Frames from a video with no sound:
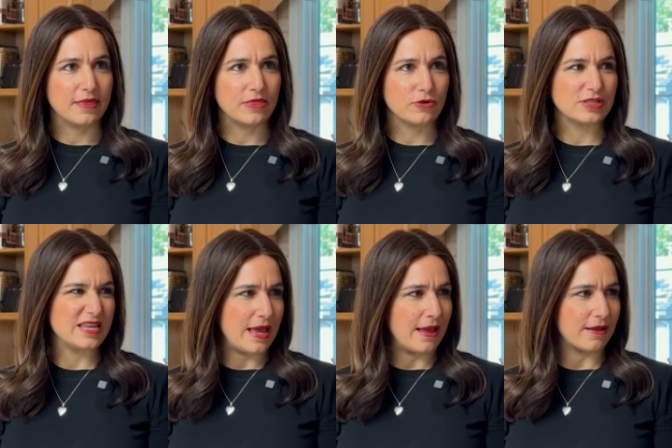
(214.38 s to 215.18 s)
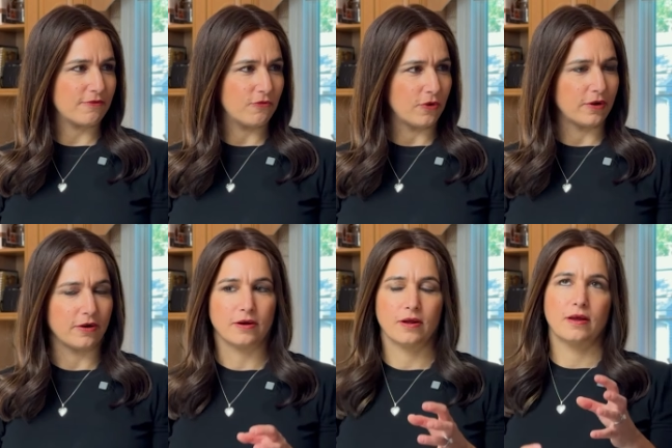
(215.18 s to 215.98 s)
think there's a knack
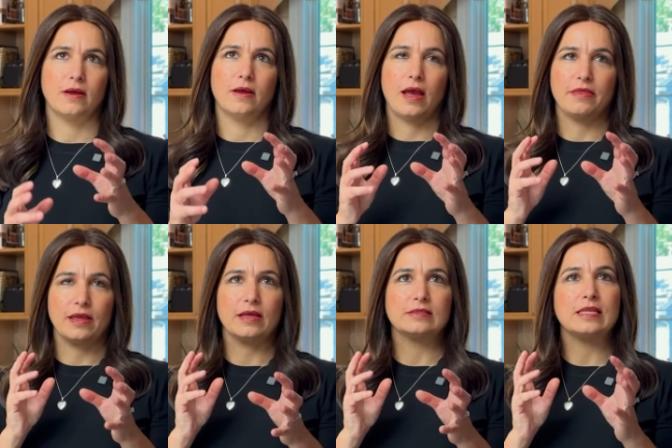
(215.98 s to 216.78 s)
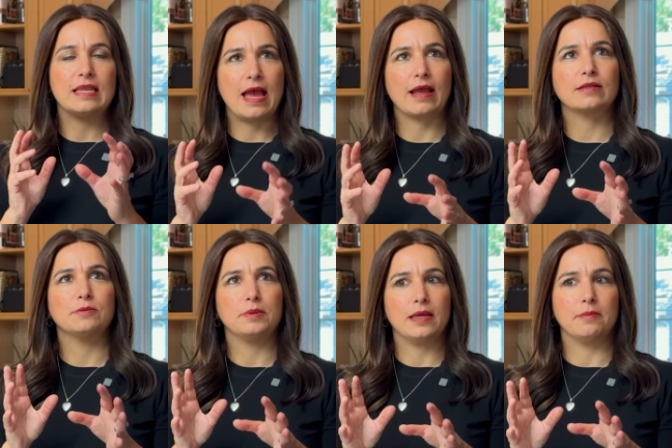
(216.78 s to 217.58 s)
for I think it's a knack
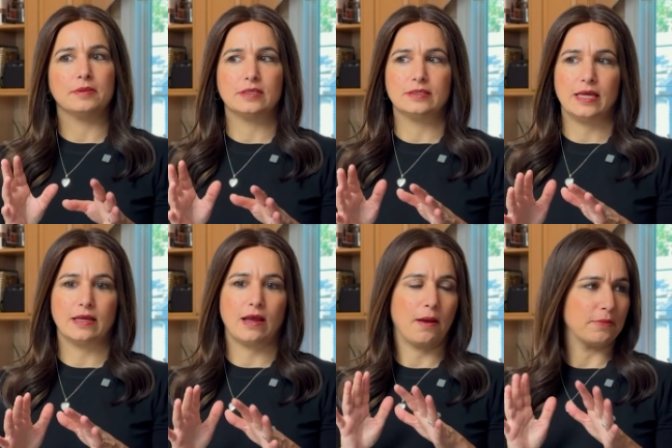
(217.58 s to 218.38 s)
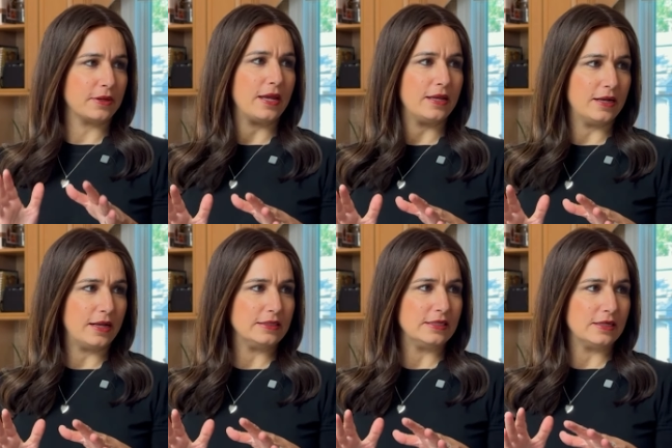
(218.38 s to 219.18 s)
to be able to take complicated
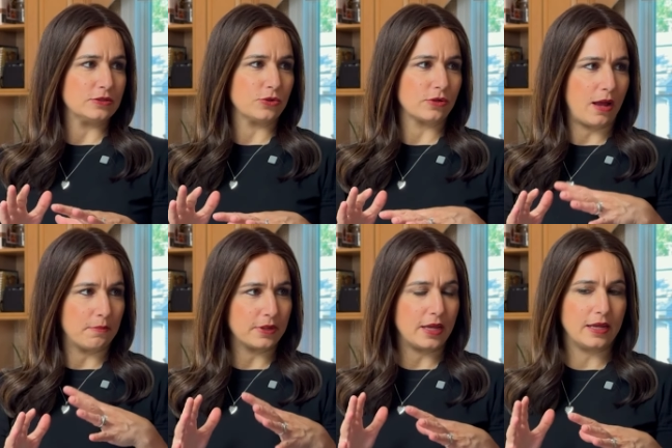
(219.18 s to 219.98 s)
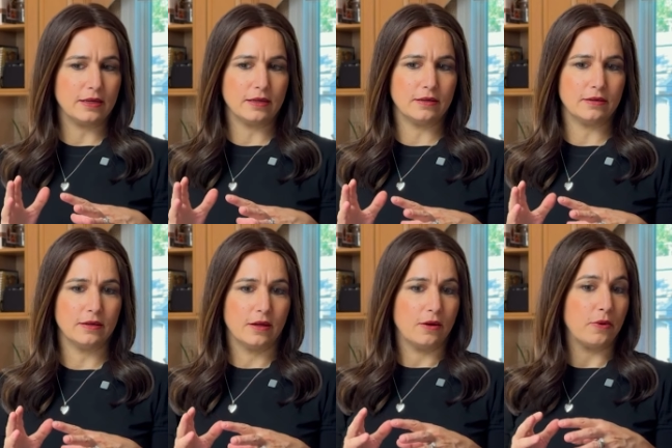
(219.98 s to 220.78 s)
ideas or complicated,
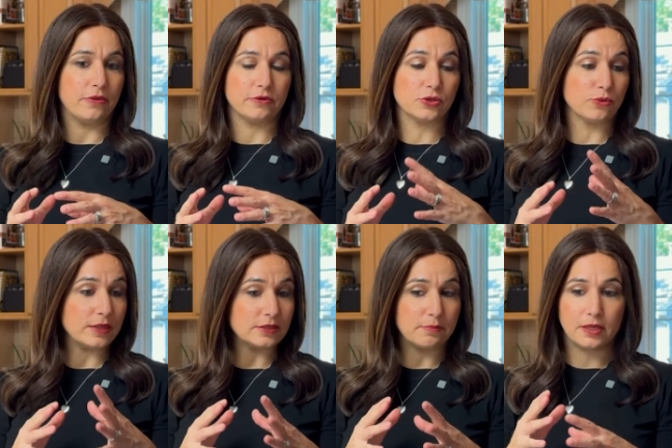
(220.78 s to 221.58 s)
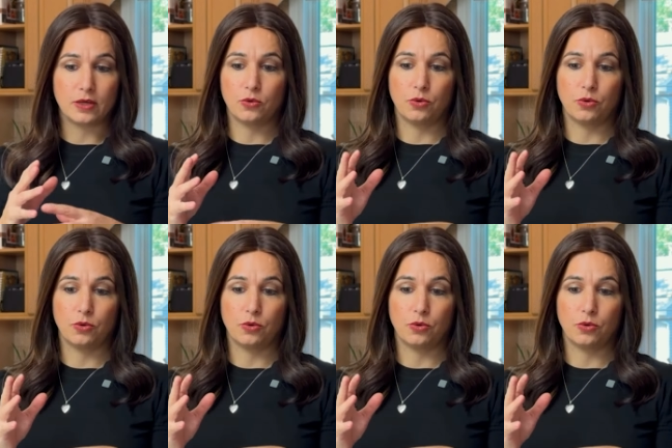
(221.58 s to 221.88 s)
whether it's a recipe